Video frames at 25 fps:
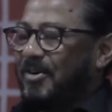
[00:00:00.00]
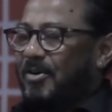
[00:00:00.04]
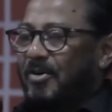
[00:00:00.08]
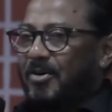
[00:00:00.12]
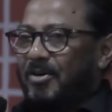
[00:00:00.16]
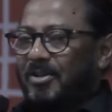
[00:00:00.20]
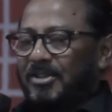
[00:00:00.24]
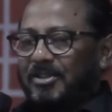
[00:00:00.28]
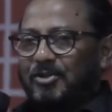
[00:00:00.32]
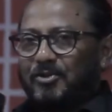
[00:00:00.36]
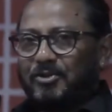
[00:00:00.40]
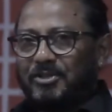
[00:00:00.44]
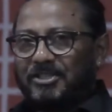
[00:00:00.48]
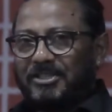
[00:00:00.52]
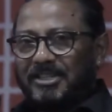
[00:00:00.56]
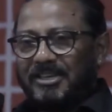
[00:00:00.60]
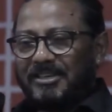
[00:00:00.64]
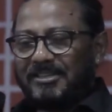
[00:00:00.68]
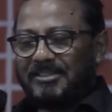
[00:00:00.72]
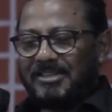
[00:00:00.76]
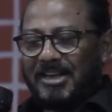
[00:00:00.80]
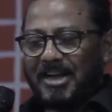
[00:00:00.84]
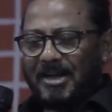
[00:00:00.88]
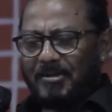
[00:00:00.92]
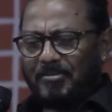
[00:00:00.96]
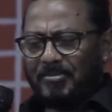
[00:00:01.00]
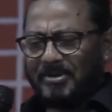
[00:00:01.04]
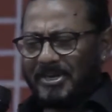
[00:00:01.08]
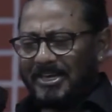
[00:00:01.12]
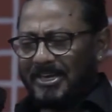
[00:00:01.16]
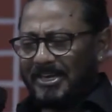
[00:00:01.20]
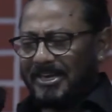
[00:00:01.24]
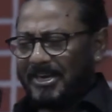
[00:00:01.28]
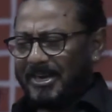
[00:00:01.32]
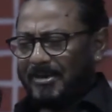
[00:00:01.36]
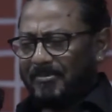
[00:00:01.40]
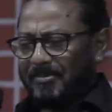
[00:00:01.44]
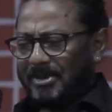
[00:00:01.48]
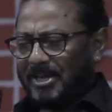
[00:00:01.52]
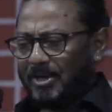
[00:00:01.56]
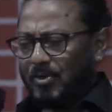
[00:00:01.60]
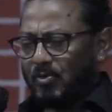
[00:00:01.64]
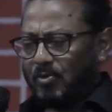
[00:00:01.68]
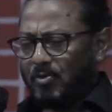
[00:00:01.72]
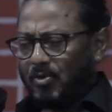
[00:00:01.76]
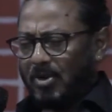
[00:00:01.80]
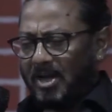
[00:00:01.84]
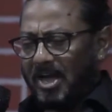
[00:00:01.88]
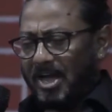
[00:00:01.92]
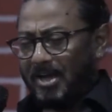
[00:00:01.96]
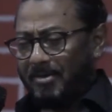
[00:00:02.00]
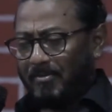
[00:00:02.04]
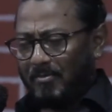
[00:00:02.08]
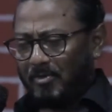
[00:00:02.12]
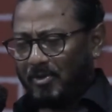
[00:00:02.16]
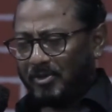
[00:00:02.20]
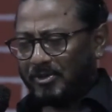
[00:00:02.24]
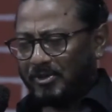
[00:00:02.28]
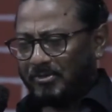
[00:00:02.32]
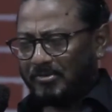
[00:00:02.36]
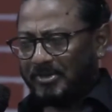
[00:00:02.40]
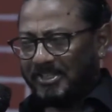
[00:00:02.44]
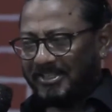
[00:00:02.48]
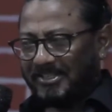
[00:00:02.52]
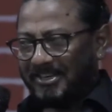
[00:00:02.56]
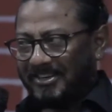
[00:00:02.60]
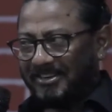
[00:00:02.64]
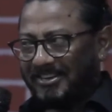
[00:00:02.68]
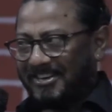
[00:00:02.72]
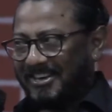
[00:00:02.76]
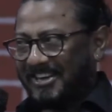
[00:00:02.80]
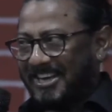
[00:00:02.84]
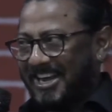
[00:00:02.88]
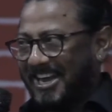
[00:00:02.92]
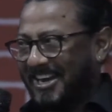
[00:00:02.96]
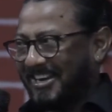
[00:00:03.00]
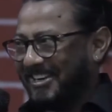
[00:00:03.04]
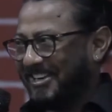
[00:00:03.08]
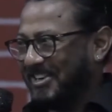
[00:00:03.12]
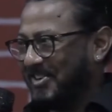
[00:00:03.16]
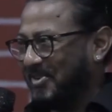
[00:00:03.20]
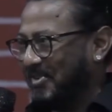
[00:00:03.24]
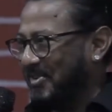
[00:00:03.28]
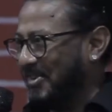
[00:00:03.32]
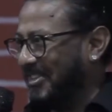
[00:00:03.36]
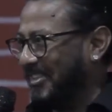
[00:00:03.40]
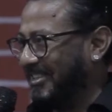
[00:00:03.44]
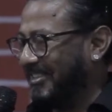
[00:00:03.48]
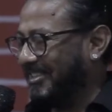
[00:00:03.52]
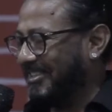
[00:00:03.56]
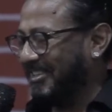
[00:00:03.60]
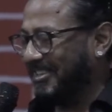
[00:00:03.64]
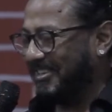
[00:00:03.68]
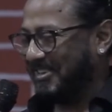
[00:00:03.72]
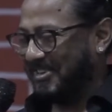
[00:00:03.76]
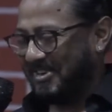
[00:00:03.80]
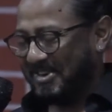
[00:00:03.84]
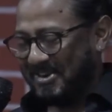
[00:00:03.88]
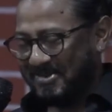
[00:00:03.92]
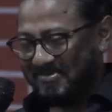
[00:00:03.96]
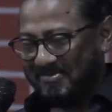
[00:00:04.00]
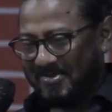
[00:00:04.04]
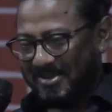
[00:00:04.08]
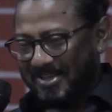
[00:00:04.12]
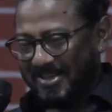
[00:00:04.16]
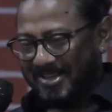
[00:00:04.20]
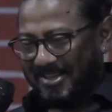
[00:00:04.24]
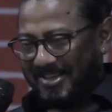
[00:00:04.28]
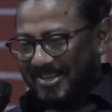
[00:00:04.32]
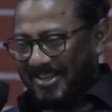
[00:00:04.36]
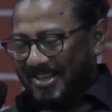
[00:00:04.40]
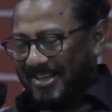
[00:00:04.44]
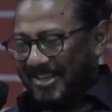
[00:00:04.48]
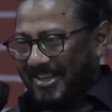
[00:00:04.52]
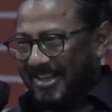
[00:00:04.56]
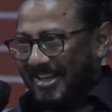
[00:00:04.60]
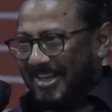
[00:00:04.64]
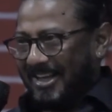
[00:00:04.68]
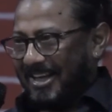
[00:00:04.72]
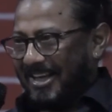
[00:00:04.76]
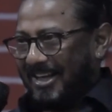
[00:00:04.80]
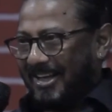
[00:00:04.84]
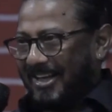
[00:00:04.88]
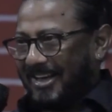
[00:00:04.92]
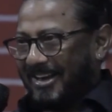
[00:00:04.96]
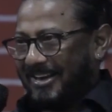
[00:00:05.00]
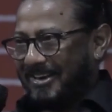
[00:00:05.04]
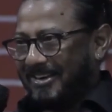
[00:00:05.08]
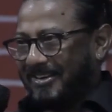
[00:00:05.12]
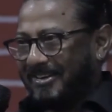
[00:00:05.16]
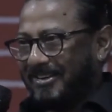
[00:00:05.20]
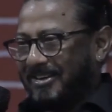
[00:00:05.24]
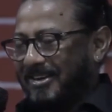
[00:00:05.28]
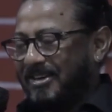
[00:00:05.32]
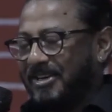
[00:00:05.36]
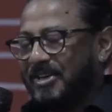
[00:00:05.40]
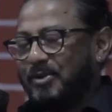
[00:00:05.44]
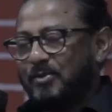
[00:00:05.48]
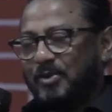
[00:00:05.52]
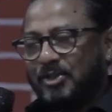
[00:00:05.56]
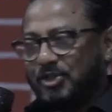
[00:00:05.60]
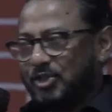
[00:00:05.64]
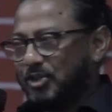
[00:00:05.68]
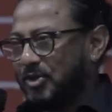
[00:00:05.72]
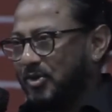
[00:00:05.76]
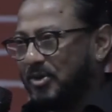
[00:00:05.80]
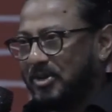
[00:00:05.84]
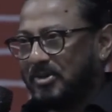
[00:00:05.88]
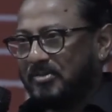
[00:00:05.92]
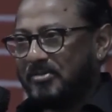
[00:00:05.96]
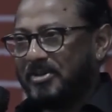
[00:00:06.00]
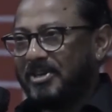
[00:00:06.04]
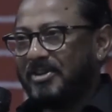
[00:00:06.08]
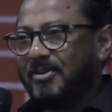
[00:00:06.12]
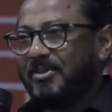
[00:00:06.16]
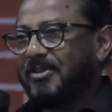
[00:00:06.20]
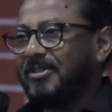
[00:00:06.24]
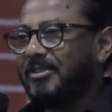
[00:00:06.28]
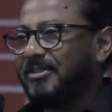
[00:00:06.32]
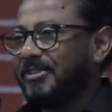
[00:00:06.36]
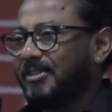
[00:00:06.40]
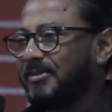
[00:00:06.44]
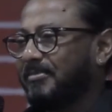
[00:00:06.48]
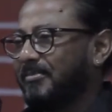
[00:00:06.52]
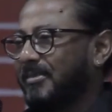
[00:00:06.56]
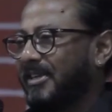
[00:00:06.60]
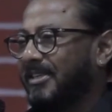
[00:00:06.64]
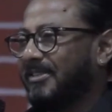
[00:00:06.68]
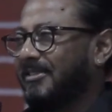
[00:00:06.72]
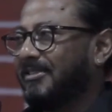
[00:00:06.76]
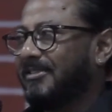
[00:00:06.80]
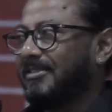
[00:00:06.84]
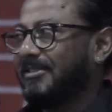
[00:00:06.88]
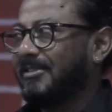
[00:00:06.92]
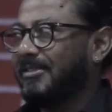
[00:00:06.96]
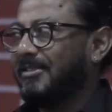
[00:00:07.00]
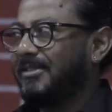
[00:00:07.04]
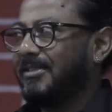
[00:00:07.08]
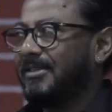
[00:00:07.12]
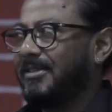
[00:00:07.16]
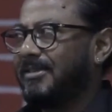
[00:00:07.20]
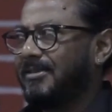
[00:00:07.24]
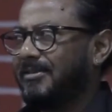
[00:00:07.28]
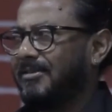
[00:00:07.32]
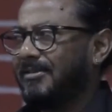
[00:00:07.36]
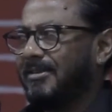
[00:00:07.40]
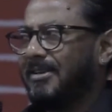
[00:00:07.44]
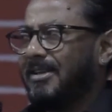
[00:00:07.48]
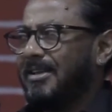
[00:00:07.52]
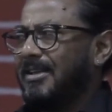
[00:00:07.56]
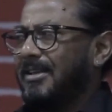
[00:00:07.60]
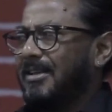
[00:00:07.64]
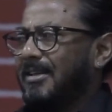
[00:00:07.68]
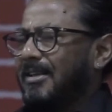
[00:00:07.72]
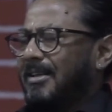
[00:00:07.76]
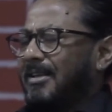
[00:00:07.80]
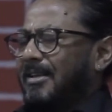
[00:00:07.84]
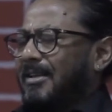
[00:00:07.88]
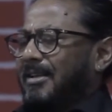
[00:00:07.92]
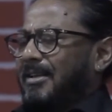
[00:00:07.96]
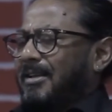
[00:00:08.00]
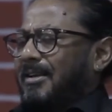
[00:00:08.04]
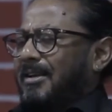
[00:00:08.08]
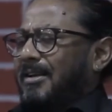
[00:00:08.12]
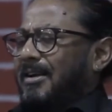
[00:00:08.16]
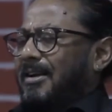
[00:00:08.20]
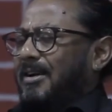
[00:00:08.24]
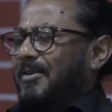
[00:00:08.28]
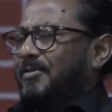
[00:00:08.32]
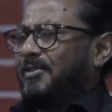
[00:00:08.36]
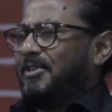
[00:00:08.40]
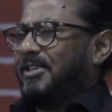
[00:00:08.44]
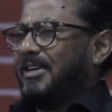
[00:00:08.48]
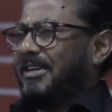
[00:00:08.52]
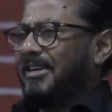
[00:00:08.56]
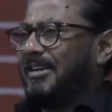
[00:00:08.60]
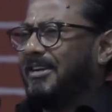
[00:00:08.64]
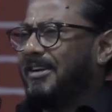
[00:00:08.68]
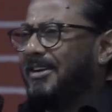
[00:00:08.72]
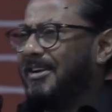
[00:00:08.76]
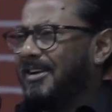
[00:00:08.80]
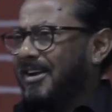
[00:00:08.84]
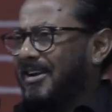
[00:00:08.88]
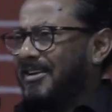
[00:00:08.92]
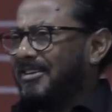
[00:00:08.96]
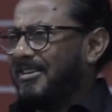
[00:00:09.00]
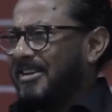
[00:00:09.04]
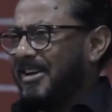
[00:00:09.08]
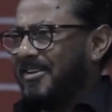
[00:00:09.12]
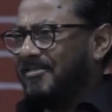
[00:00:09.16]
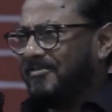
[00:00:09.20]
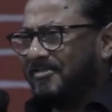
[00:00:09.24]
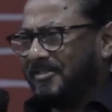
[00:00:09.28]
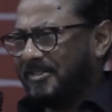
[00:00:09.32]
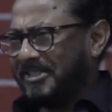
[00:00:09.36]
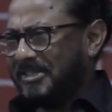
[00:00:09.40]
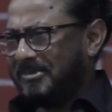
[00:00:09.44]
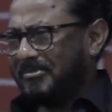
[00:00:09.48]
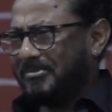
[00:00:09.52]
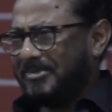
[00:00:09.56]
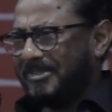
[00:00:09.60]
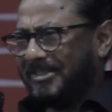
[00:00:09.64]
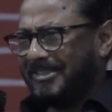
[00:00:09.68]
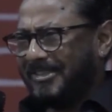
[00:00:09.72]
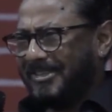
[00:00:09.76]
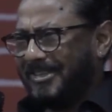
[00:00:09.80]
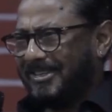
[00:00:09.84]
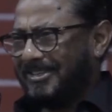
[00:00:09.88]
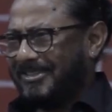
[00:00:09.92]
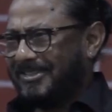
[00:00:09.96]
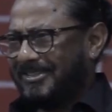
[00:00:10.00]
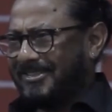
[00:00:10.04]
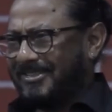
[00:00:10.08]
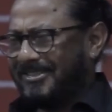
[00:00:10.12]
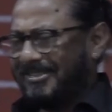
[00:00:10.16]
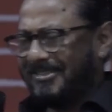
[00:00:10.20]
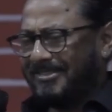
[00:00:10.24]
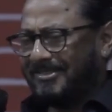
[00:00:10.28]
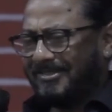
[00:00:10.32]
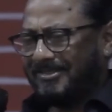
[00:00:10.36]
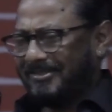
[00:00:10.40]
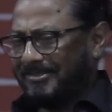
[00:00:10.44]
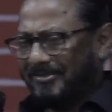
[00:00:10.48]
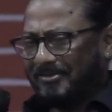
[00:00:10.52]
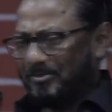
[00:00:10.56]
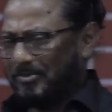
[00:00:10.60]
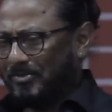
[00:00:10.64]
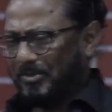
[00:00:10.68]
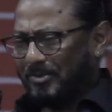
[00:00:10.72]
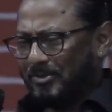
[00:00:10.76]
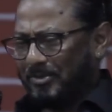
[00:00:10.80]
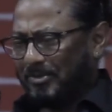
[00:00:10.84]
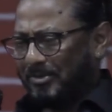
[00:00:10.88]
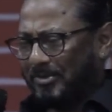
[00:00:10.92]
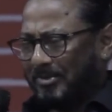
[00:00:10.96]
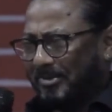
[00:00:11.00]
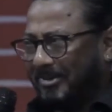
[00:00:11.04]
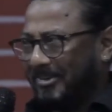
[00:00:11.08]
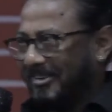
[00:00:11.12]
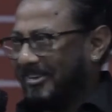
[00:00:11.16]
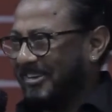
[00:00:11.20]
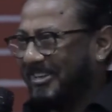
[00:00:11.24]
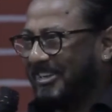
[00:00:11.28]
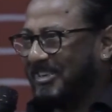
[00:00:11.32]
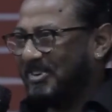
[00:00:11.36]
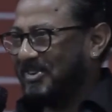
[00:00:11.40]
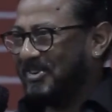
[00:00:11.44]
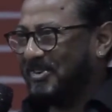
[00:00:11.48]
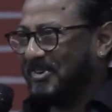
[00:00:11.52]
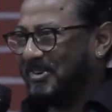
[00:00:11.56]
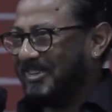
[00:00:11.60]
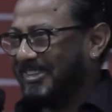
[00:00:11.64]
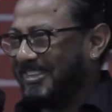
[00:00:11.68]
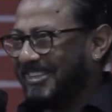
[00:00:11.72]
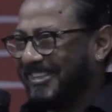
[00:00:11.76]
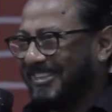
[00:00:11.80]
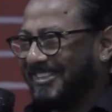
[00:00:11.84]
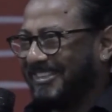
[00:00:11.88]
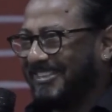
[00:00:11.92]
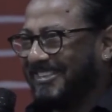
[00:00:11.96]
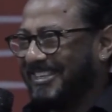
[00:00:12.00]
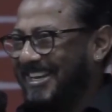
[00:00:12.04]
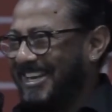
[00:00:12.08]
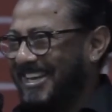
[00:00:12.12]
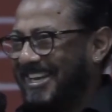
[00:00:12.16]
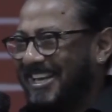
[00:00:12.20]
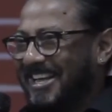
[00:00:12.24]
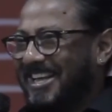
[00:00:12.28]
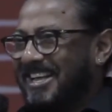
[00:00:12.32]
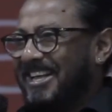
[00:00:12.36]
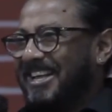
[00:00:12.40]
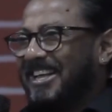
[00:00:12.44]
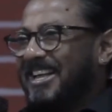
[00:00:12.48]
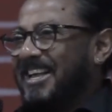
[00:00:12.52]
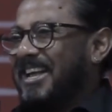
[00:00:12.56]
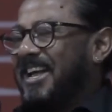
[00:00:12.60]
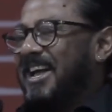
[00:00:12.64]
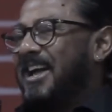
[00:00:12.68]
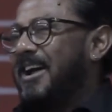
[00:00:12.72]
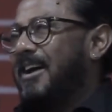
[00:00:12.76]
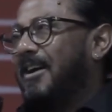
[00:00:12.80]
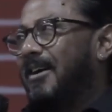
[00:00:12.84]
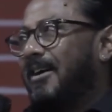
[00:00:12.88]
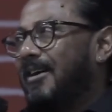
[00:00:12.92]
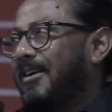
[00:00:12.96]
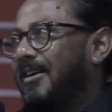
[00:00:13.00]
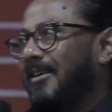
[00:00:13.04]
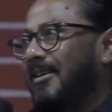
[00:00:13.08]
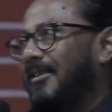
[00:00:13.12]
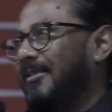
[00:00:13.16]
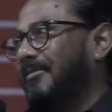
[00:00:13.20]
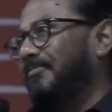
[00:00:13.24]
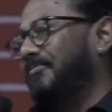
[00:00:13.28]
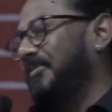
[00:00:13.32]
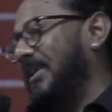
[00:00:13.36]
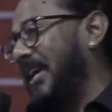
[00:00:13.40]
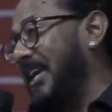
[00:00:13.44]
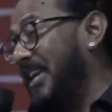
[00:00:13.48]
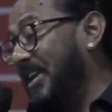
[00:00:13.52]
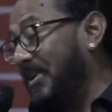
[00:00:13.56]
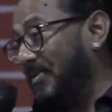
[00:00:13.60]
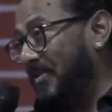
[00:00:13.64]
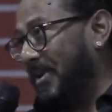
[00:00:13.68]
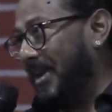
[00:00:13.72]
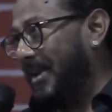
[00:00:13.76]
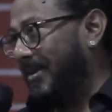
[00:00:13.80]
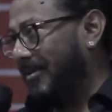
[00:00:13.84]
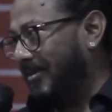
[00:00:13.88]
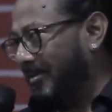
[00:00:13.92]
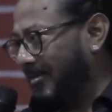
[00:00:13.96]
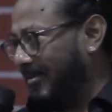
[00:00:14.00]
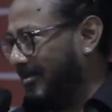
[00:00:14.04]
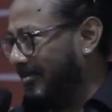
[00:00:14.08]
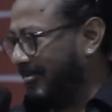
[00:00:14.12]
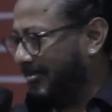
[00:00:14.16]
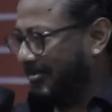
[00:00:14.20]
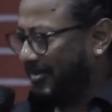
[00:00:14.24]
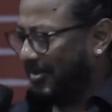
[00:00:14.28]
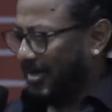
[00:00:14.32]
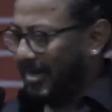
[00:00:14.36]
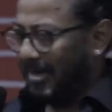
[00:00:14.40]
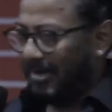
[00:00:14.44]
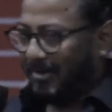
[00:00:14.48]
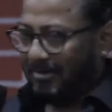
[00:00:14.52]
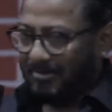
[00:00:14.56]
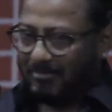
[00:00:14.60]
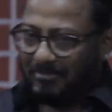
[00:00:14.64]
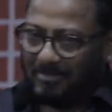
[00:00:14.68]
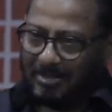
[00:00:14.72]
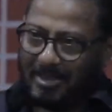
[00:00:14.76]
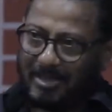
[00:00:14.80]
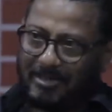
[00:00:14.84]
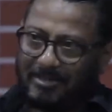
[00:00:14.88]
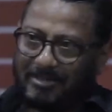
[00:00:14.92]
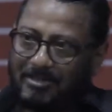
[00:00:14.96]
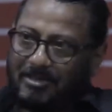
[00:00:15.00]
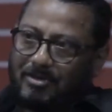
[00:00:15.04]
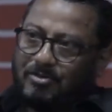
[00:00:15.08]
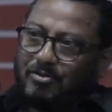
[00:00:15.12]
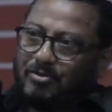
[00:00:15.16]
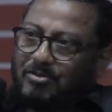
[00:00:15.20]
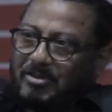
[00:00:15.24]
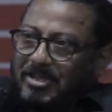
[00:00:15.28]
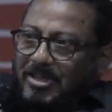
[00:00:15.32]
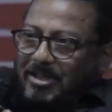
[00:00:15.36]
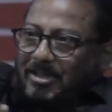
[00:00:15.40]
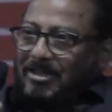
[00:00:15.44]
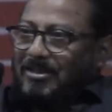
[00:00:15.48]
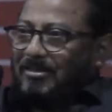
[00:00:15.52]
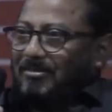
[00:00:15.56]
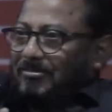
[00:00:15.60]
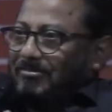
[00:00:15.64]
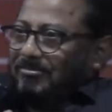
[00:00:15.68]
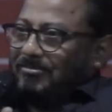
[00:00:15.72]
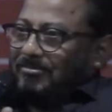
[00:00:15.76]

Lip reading: all those things happening. And I'm like, oh, I've also been suddenly added on Instagram, and he was showing me all these messages. I was a little uncomfortable that, oh, this is like, anyway, so I thought, okay,